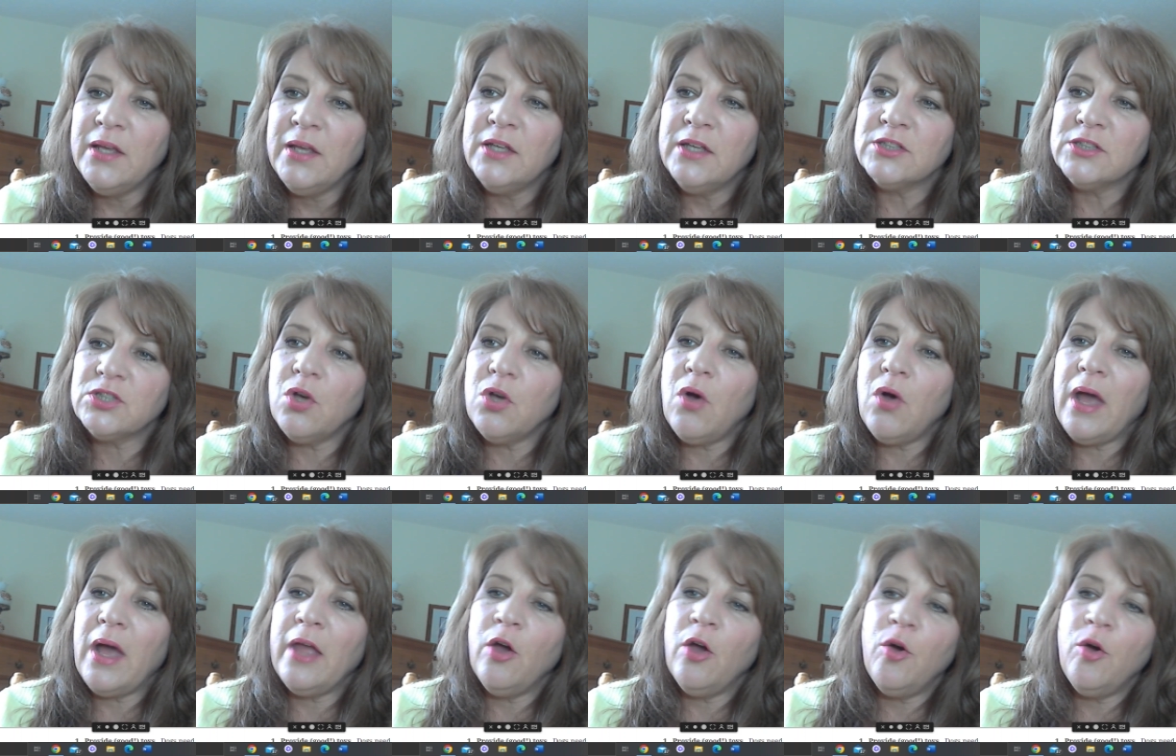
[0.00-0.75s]
So
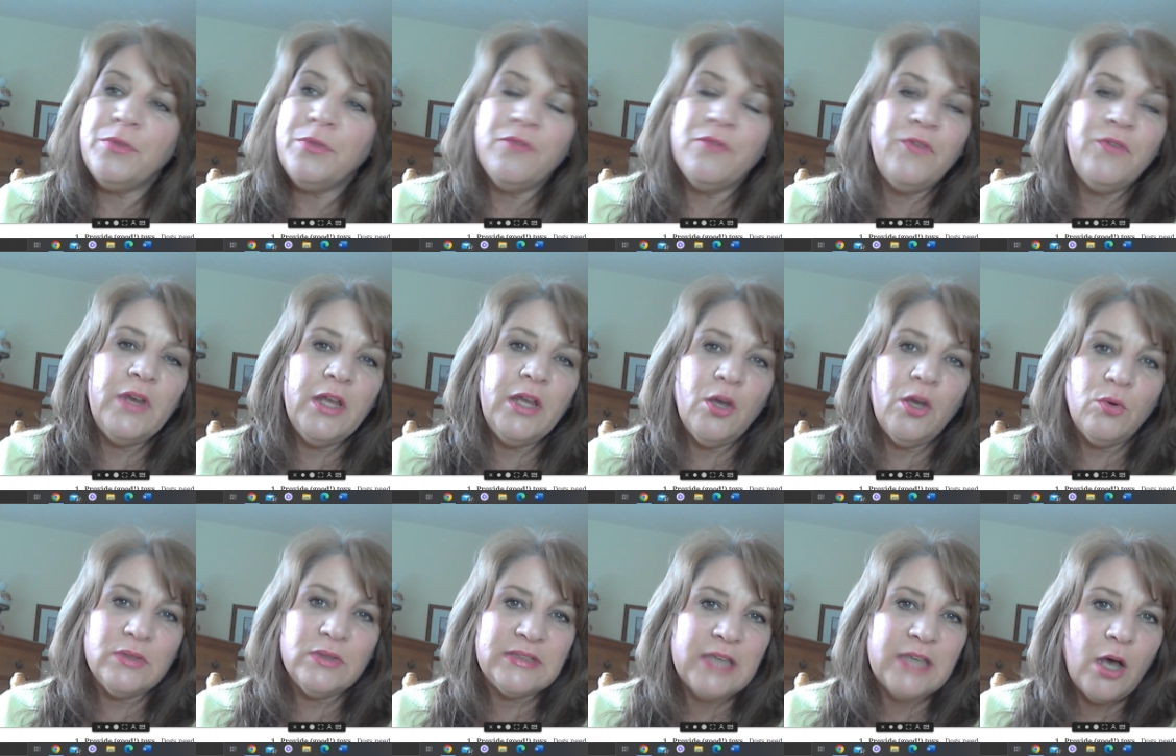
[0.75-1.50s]
I hope the video
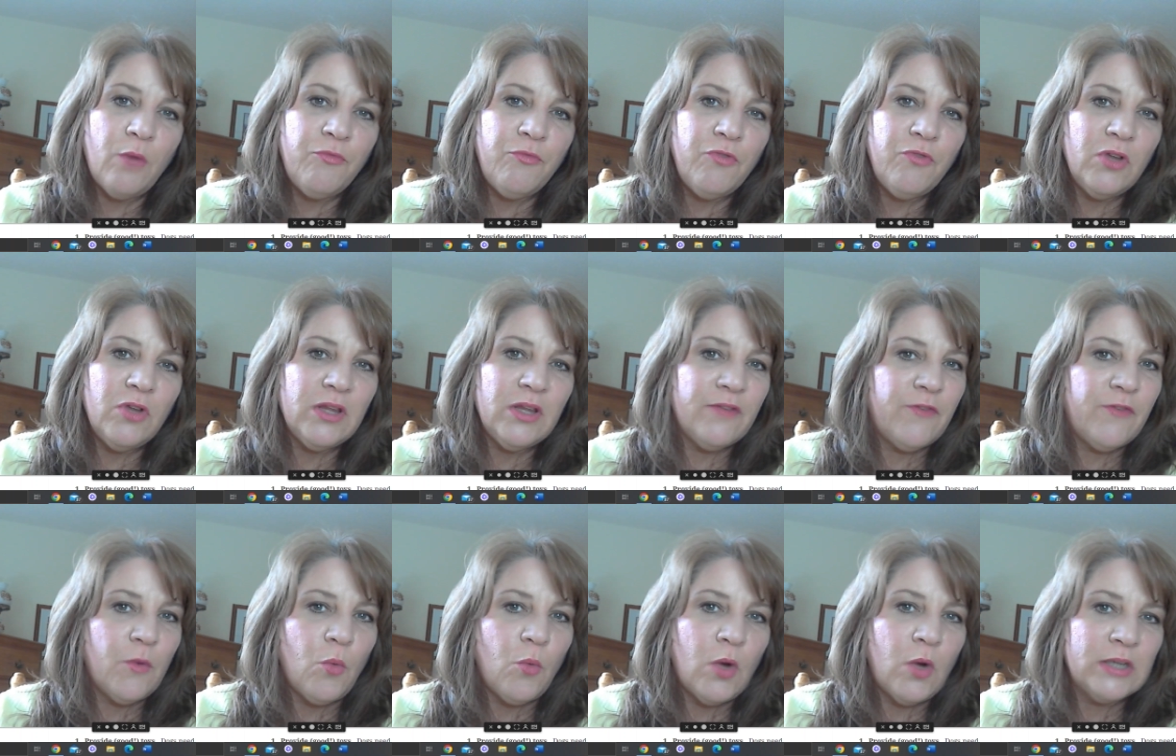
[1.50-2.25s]
was helpful.
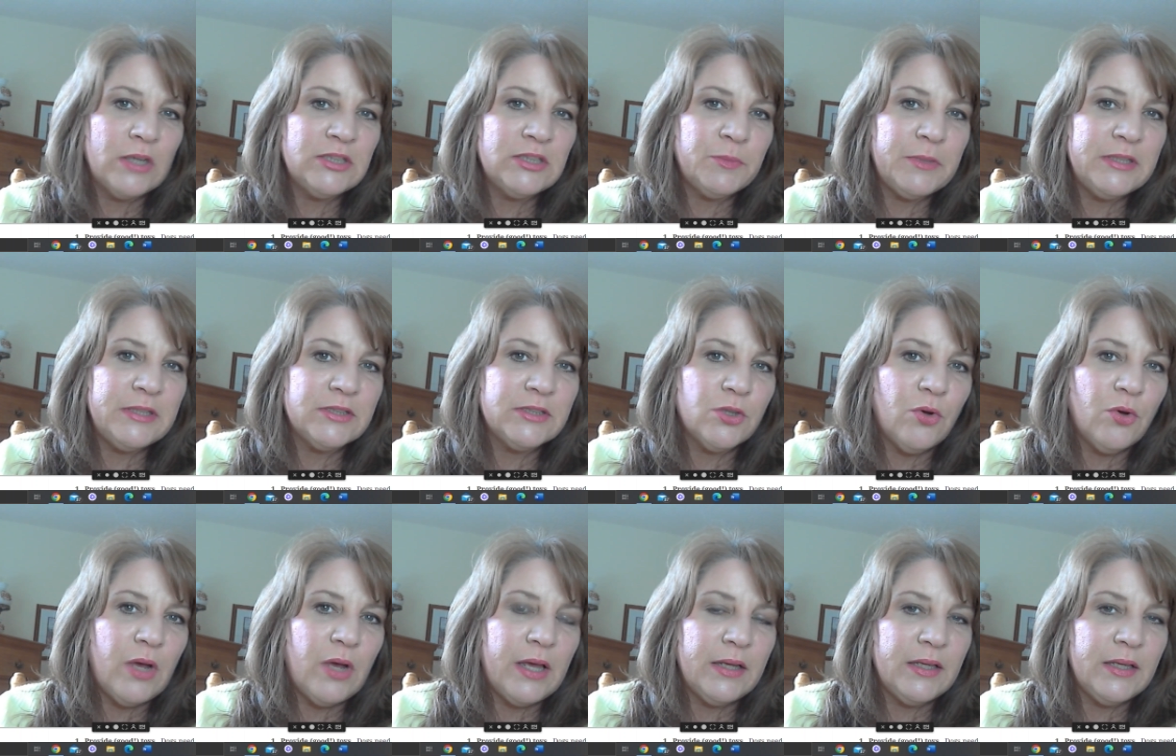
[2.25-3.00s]
If it was, please
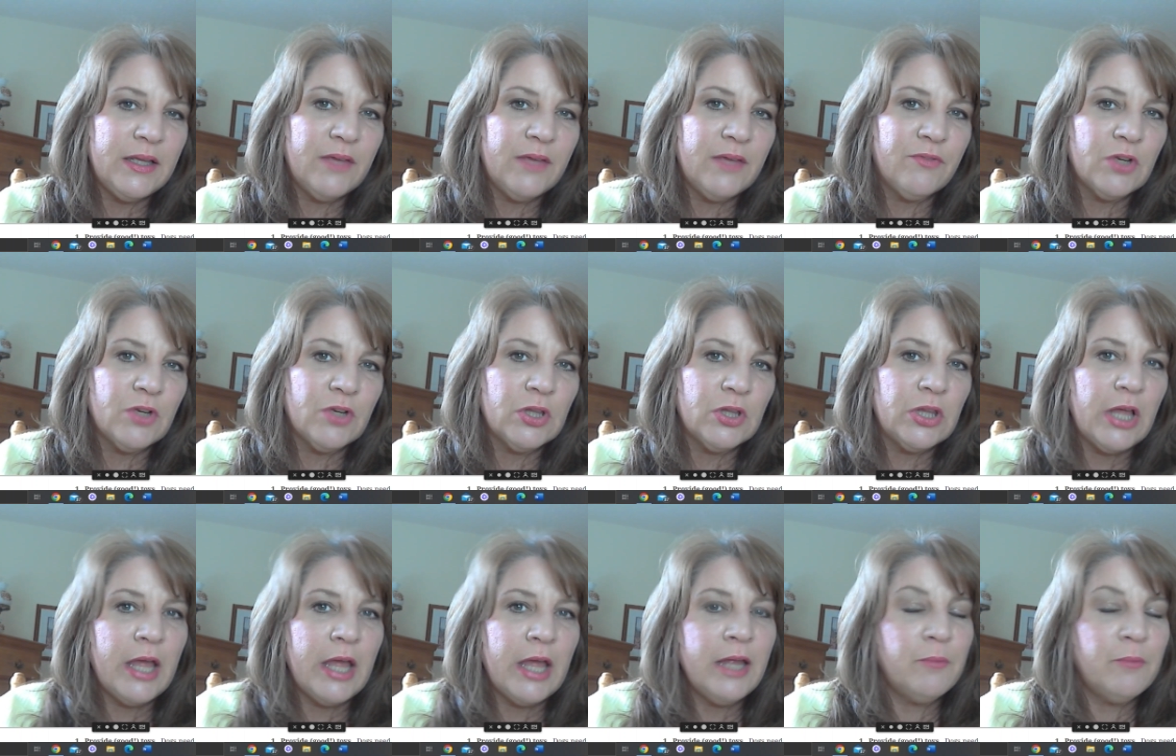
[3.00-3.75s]
go ahead and give it a
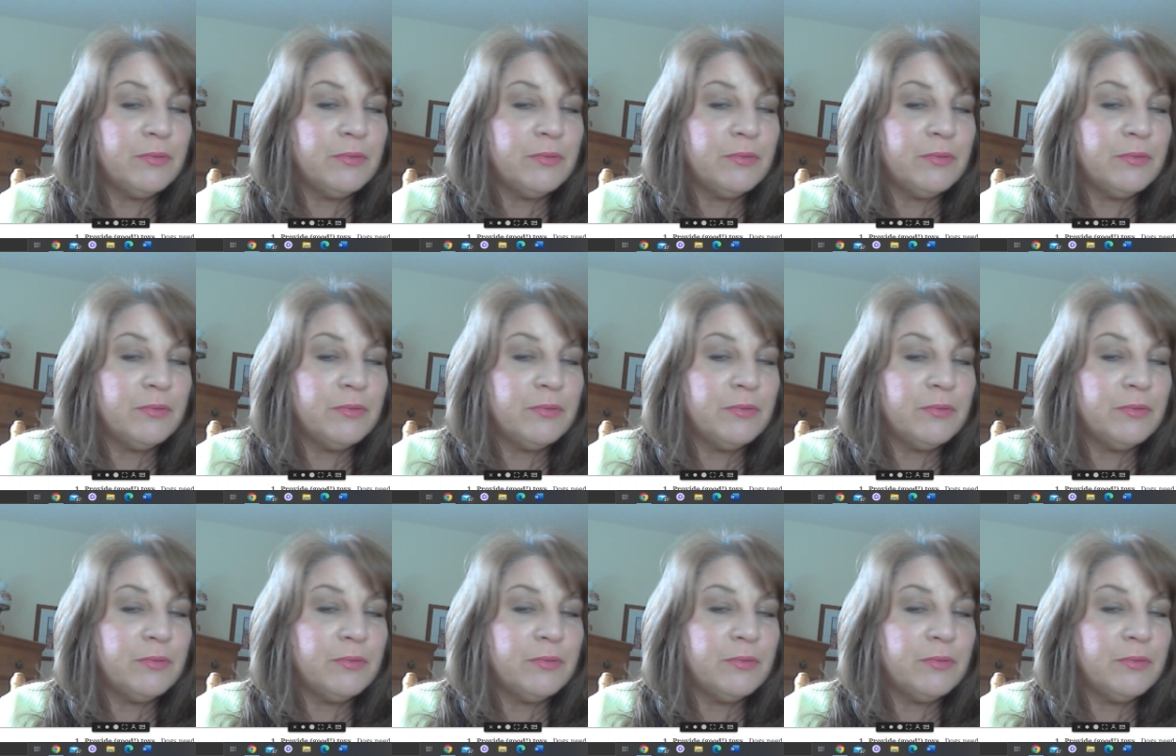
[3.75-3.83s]
like.